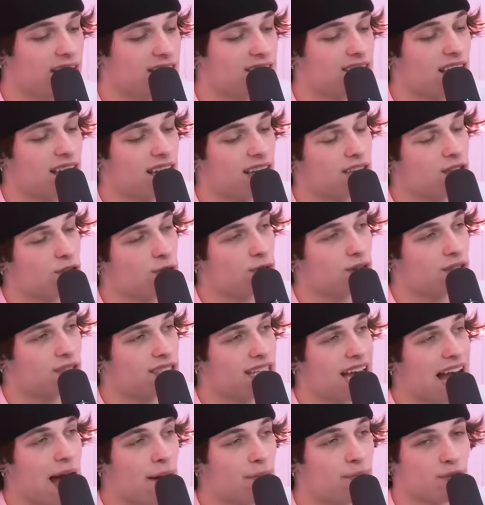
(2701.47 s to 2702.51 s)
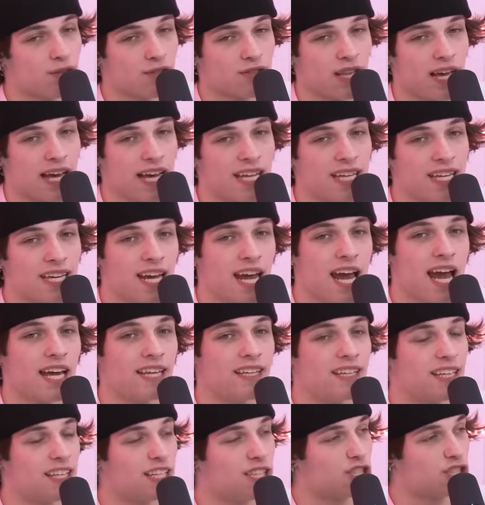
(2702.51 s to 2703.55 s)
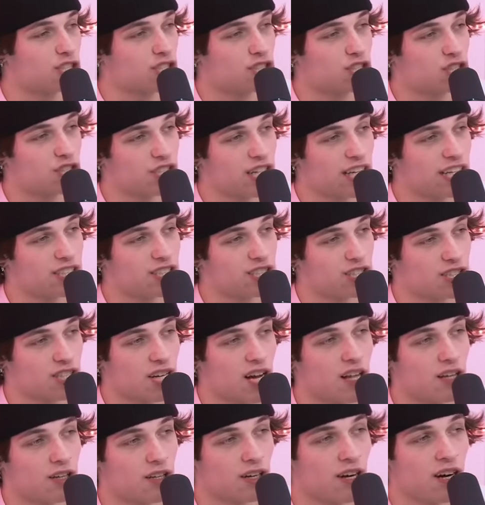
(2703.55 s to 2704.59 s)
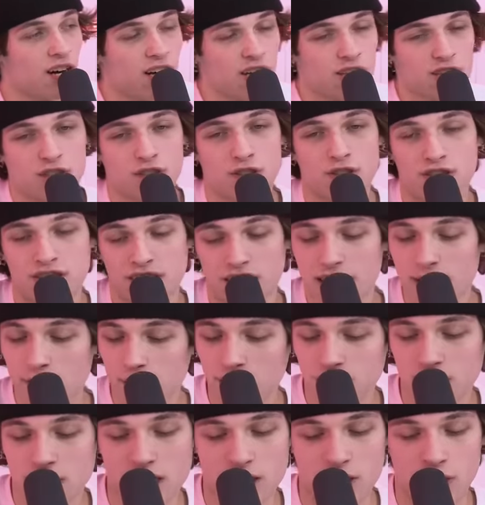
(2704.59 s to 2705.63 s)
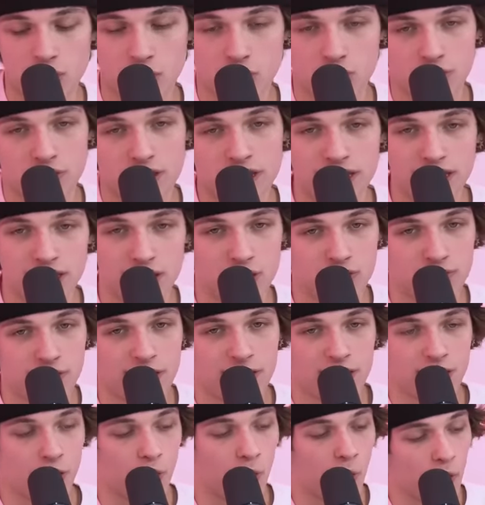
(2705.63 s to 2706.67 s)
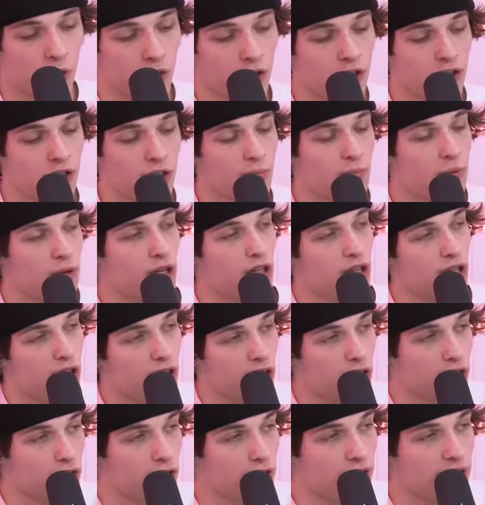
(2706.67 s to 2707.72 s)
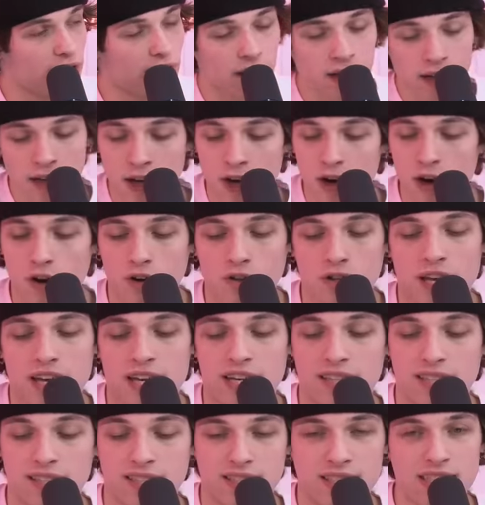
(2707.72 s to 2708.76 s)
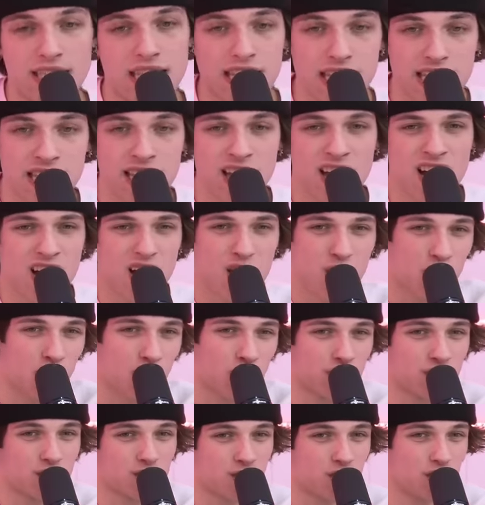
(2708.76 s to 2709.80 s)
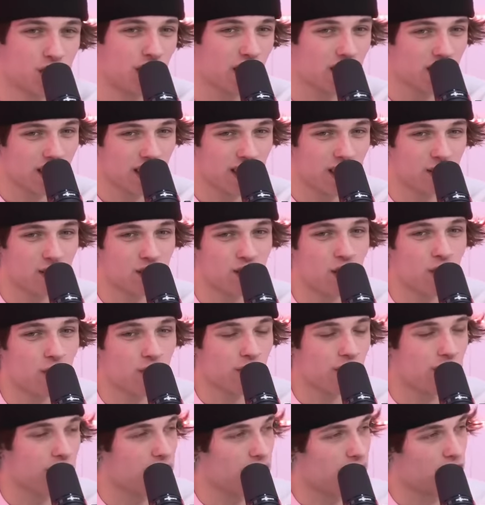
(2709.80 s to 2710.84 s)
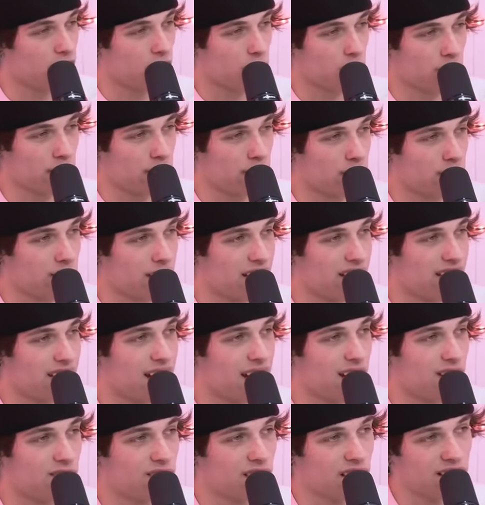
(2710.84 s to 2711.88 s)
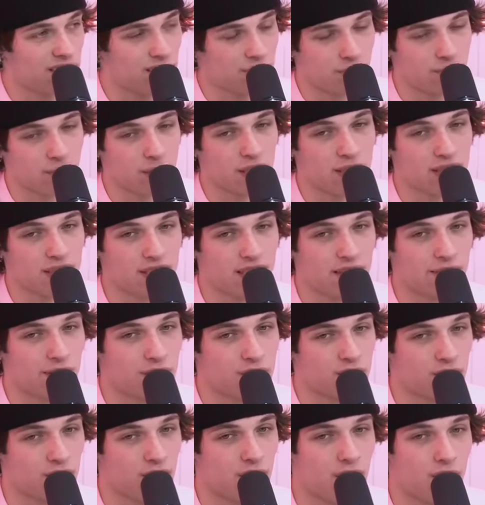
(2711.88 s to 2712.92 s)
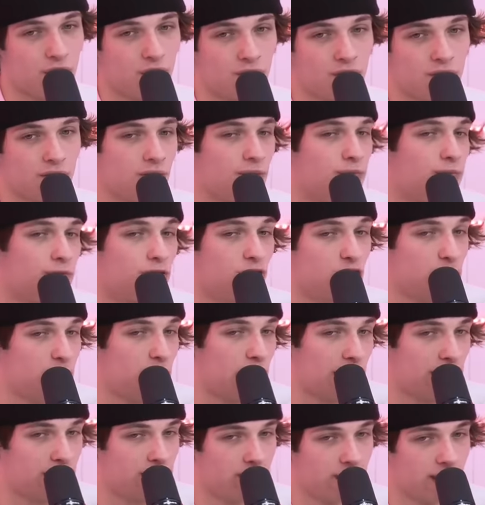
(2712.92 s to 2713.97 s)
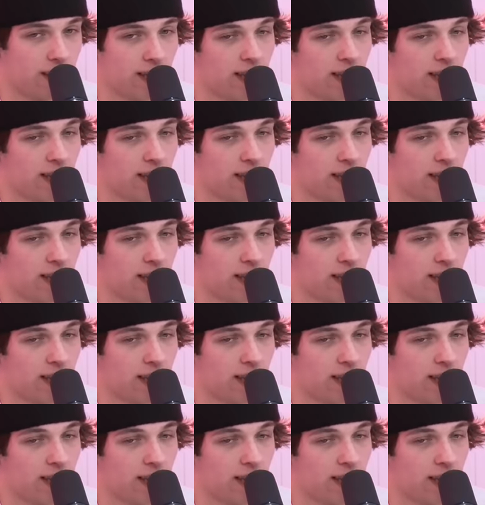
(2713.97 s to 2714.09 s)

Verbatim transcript: it's like you tap your light and then it just changes color so say it was like green is ready to order you put it on green or like d we're chilling don't really need our waiter right now like please leave us alone respectfully